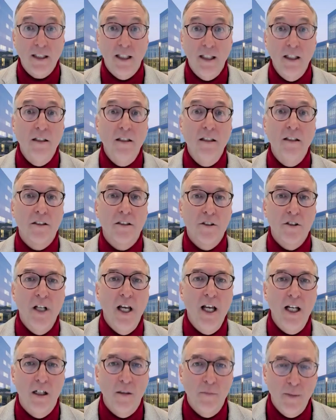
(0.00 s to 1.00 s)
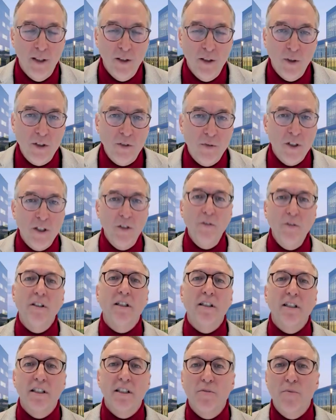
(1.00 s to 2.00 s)
clearly doesn't help. And what we do
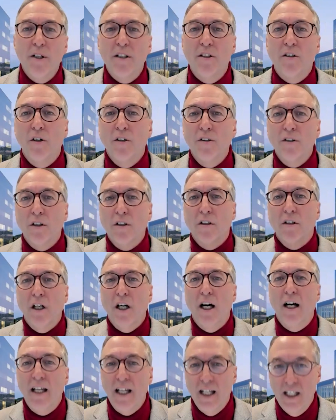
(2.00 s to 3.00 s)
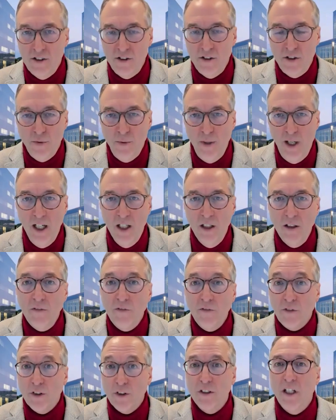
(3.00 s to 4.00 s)
then is we turn elsewhere
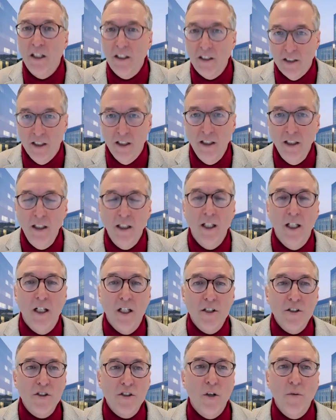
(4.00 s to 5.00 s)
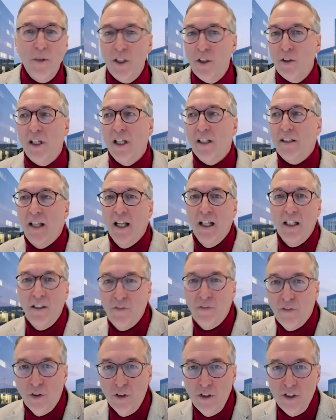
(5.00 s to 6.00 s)
for data. So we look at
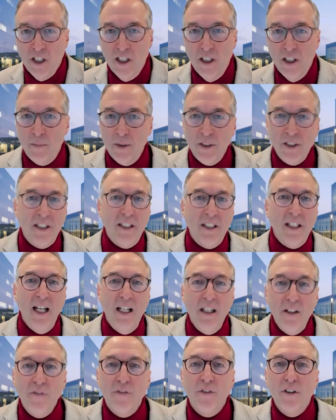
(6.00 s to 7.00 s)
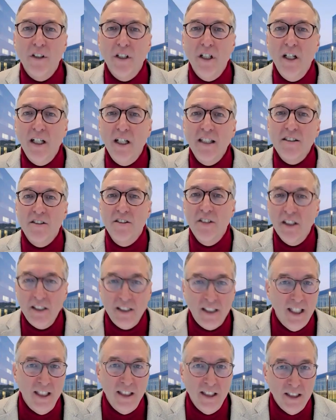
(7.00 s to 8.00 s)
California, but California is not
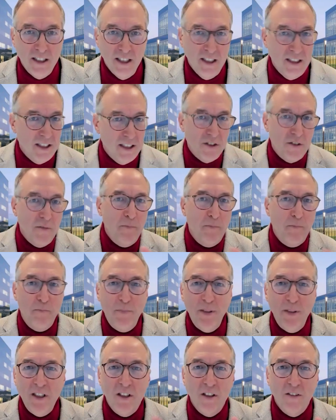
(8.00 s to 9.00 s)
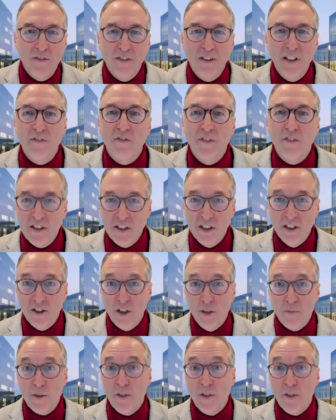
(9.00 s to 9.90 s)
Canada. There's a bit of difference in terms